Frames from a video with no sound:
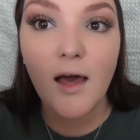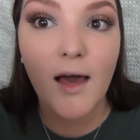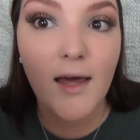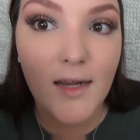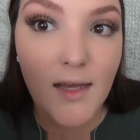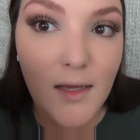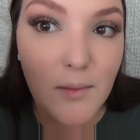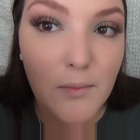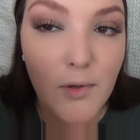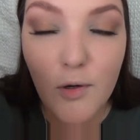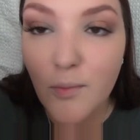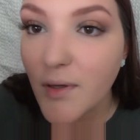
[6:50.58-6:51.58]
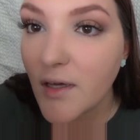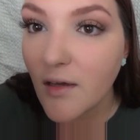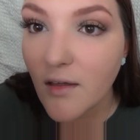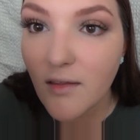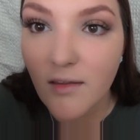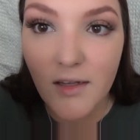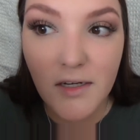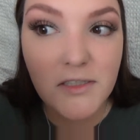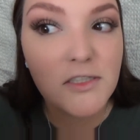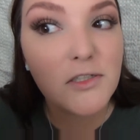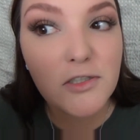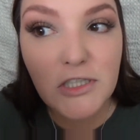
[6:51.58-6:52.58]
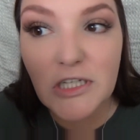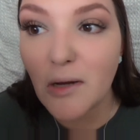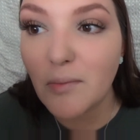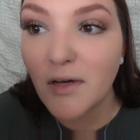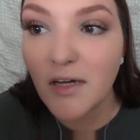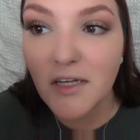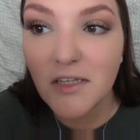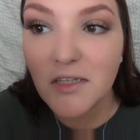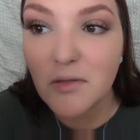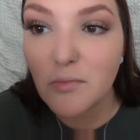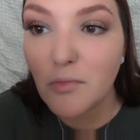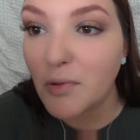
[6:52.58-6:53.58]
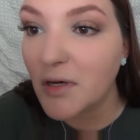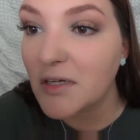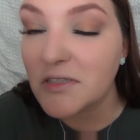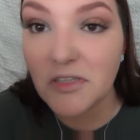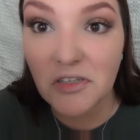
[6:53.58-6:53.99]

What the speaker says: and I'm hoping that I did a good job cutting them because